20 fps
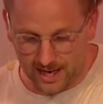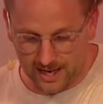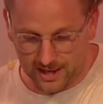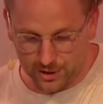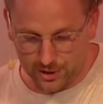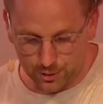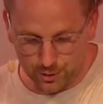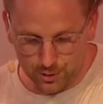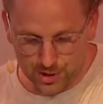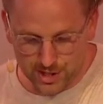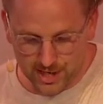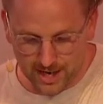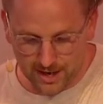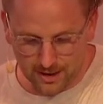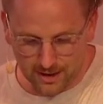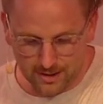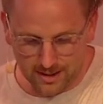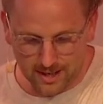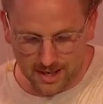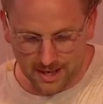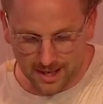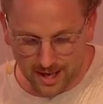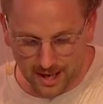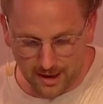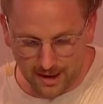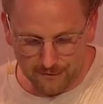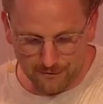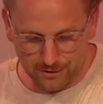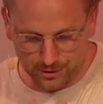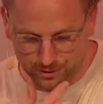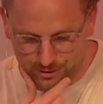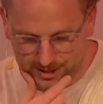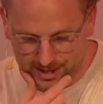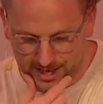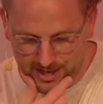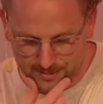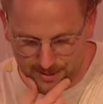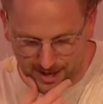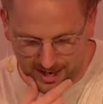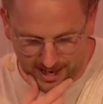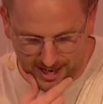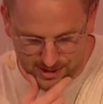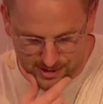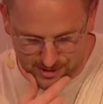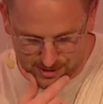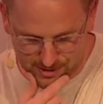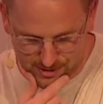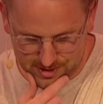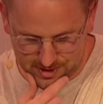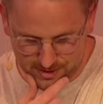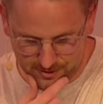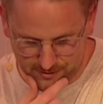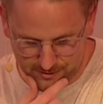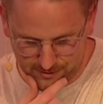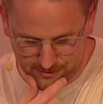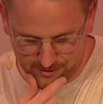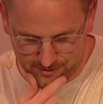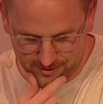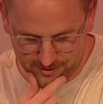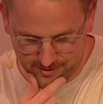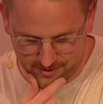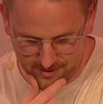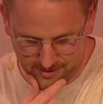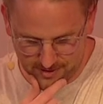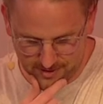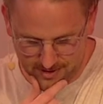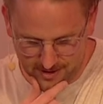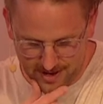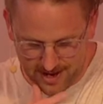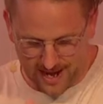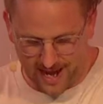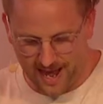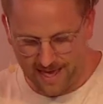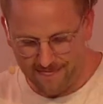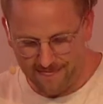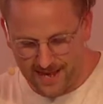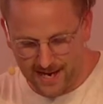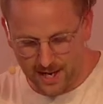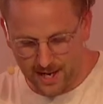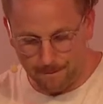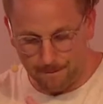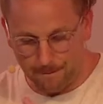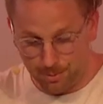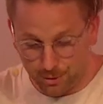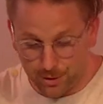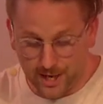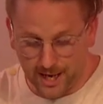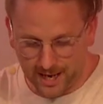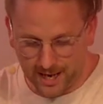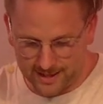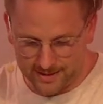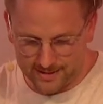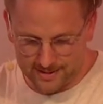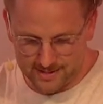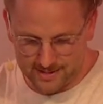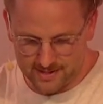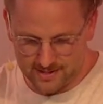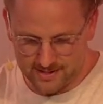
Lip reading: you shall love your neighbor as yourself. And then it bookends